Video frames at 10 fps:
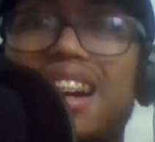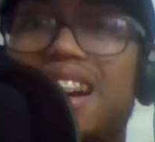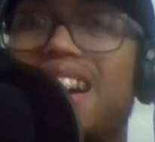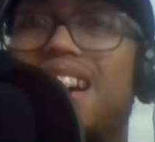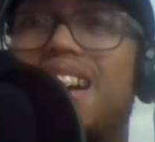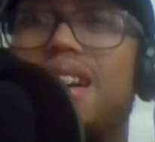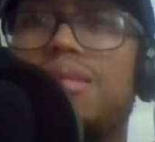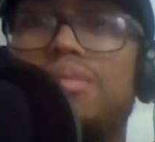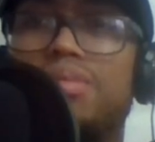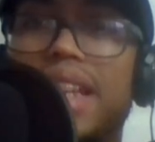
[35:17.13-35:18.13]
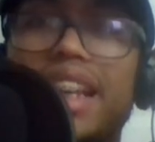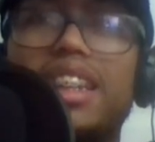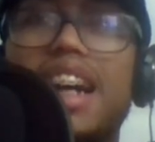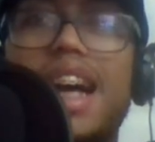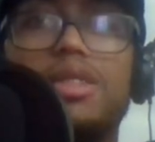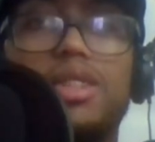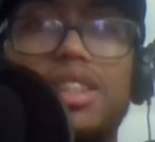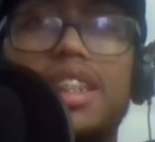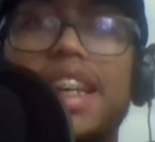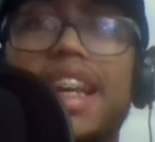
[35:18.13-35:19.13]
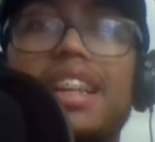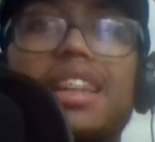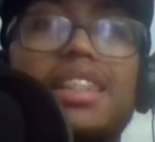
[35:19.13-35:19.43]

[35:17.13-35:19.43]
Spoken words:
Thank you guys for tuning in.